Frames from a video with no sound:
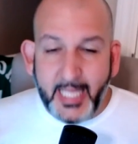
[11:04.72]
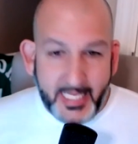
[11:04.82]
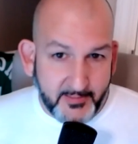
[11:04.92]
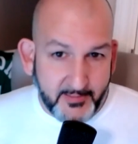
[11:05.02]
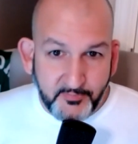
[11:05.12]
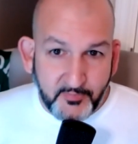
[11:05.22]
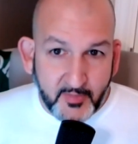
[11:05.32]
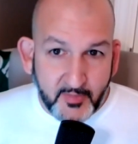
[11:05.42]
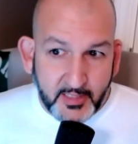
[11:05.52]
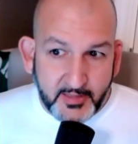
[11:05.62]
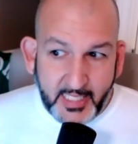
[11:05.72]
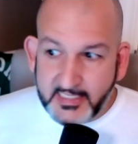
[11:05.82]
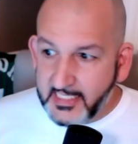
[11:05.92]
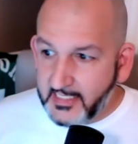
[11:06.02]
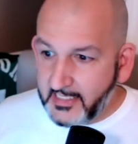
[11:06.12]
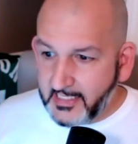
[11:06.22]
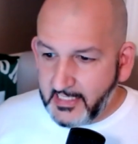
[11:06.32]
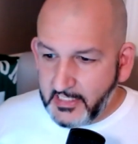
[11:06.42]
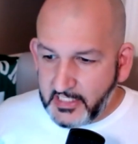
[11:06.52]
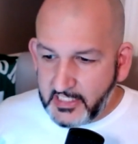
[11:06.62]
late. They'd,
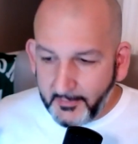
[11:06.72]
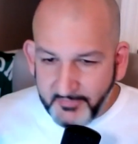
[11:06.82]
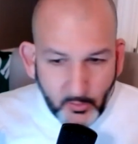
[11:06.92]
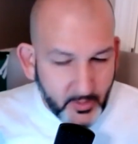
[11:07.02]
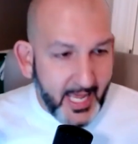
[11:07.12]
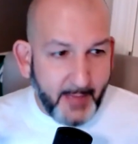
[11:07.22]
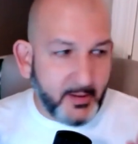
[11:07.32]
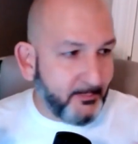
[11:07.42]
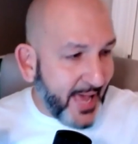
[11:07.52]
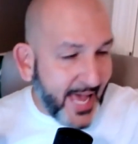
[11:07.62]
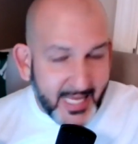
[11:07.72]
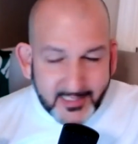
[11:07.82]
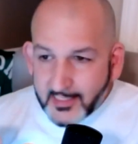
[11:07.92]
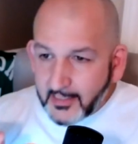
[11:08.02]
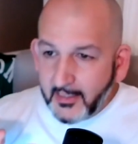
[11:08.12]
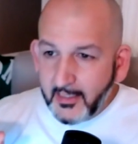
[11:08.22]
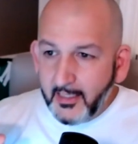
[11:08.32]
something would happen, a pass,